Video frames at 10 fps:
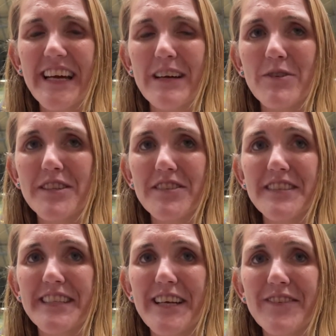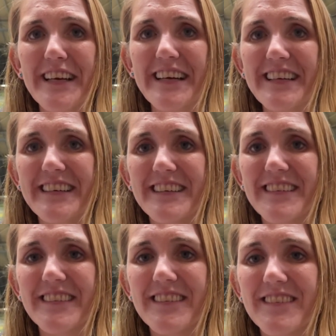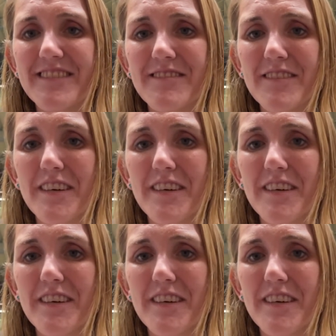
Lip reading: If it's tonight, it's the early hours. What are you doing tomorrow night?